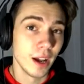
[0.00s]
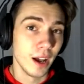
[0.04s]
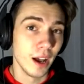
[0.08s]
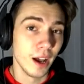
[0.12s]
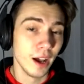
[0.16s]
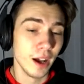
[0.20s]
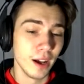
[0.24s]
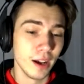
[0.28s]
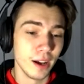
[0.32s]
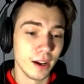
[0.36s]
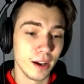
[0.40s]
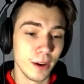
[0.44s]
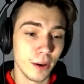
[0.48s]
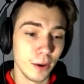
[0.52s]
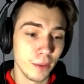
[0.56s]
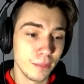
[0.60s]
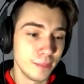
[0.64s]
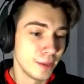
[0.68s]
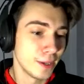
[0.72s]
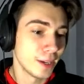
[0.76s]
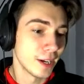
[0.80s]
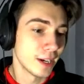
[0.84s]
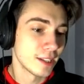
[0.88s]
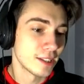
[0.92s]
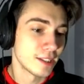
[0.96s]

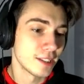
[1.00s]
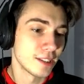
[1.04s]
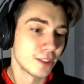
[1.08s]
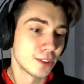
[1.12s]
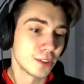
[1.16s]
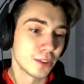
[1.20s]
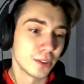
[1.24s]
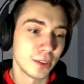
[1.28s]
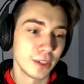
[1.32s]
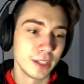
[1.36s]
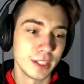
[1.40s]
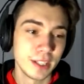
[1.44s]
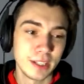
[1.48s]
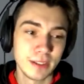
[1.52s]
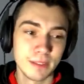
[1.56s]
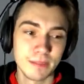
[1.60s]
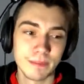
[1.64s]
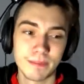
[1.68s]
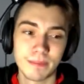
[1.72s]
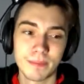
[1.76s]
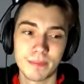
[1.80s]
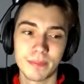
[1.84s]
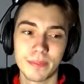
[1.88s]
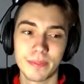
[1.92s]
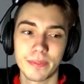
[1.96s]
Hope you guys enjoyed,
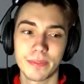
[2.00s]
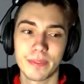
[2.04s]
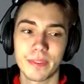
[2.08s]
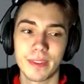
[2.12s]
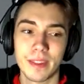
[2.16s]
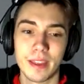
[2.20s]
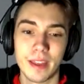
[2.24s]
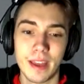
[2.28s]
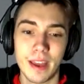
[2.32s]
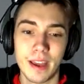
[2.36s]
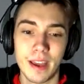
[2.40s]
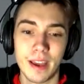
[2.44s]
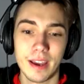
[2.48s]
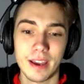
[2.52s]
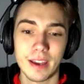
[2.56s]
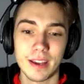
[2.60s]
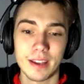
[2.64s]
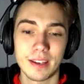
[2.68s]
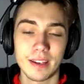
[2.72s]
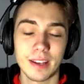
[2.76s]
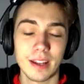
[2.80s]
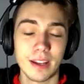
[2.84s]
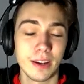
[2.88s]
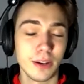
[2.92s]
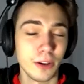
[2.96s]

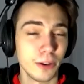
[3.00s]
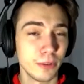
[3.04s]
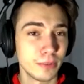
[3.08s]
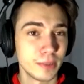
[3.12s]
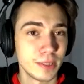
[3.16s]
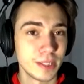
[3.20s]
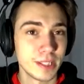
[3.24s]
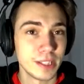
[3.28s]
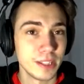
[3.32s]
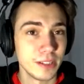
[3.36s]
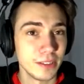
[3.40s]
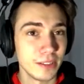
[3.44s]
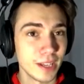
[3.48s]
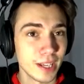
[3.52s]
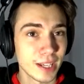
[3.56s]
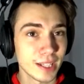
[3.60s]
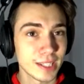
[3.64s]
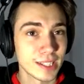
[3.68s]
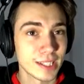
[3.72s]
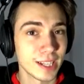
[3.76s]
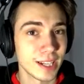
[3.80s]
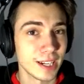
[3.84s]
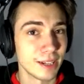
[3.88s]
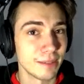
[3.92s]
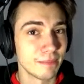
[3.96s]
and I hope to see you
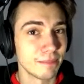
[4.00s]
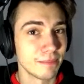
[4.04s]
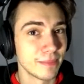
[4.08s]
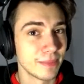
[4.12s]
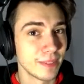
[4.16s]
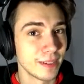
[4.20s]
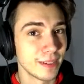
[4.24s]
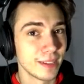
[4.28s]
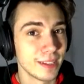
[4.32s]
next time.